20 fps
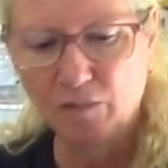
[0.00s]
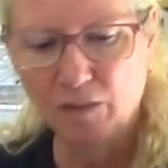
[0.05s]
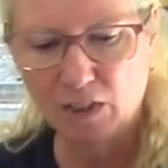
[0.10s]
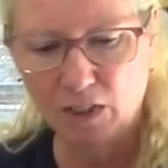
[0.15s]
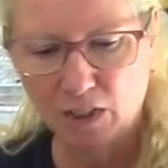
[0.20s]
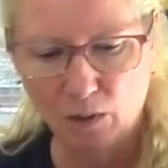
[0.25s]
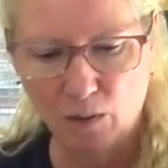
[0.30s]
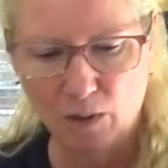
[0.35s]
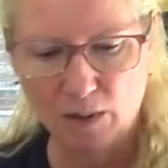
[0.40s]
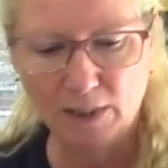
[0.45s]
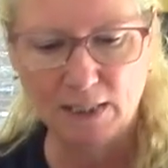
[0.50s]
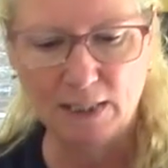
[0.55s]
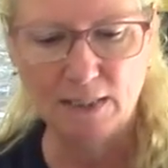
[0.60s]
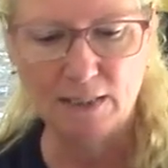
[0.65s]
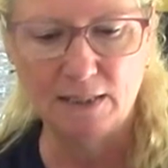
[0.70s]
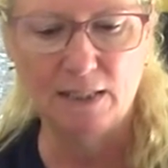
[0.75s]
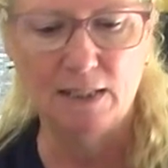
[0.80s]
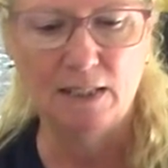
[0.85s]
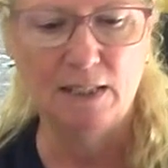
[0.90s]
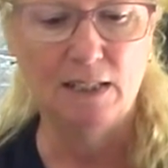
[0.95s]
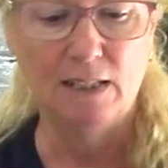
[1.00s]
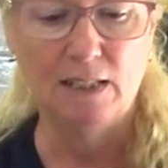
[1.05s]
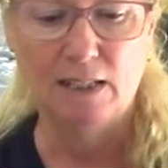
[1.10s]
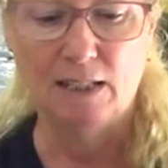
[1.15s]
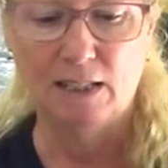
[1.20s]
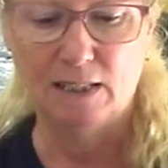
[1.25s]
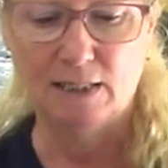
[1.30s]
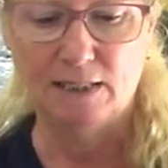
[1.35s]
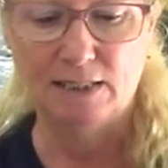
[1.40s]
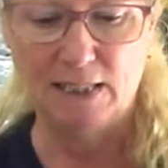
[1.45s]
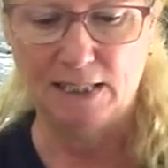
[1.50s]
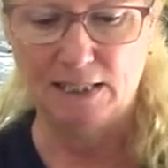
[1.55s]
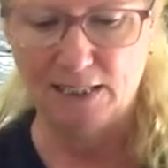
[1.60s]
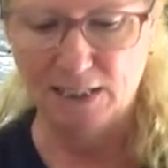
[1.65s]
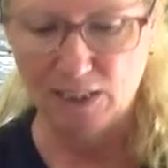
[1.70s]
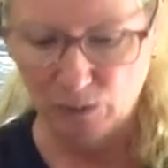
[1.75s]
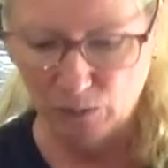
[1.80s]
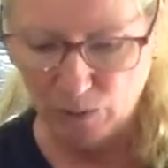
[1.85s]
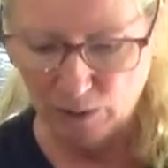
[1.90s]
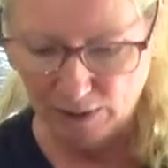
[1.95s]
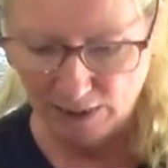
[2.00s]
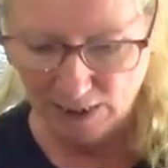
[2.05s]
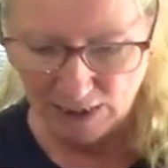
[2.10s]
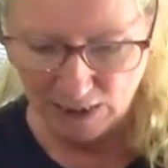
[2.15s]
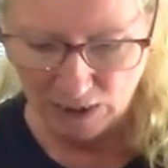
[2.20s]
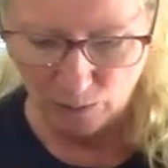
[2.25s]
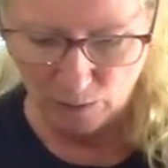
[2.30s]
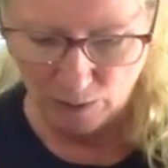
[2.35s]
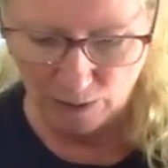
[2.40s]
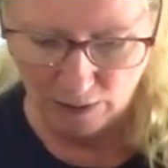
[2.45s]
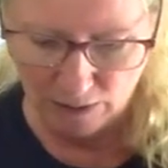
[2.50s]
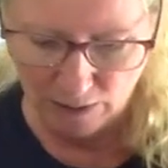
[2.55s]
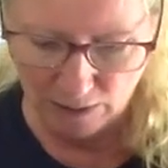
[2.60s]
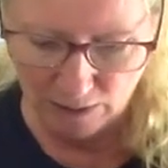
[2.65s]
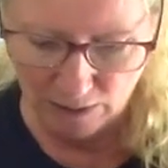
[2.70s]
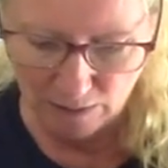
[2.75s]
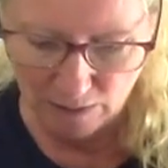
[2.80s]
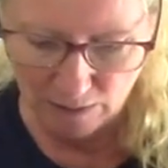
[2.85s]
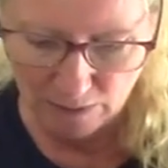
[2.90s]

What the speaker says: to go on these. I could take this one.